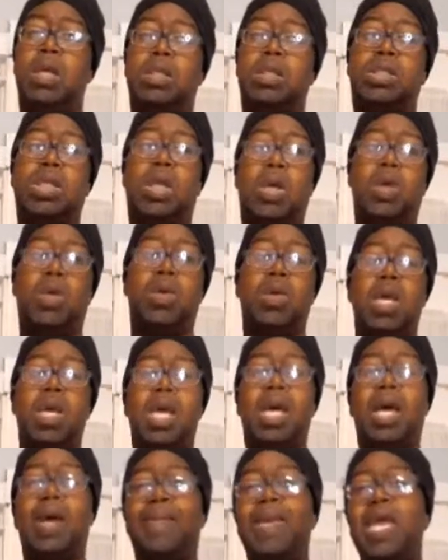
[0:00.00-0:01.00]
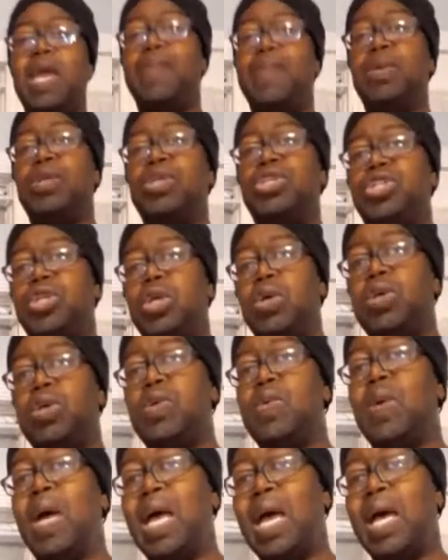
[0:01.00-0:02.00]
So I'm able to show
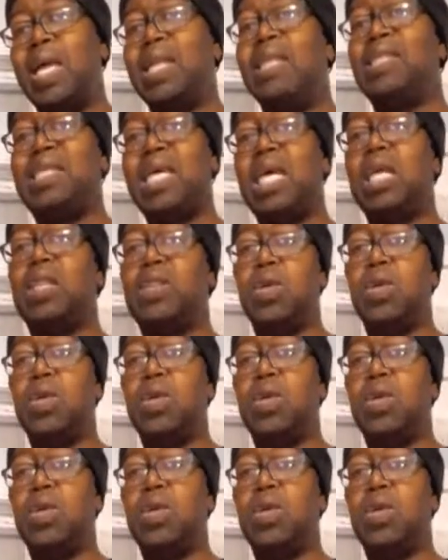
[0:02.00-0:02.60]
you how to take